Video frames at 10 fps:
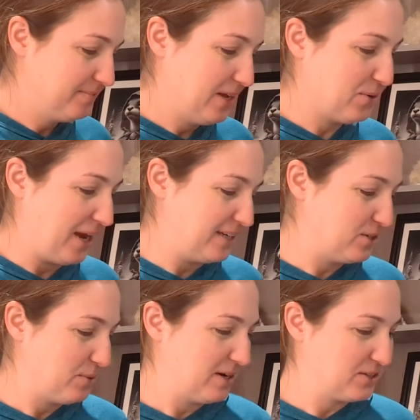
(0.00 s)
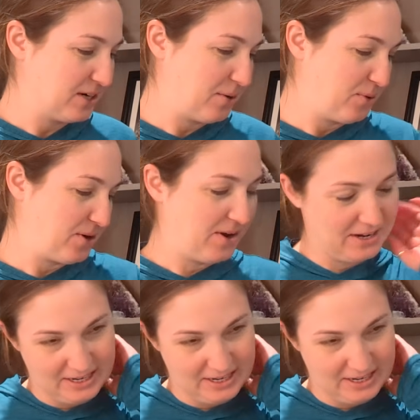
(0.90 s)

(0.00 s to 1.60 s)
Okay, so what else did I work on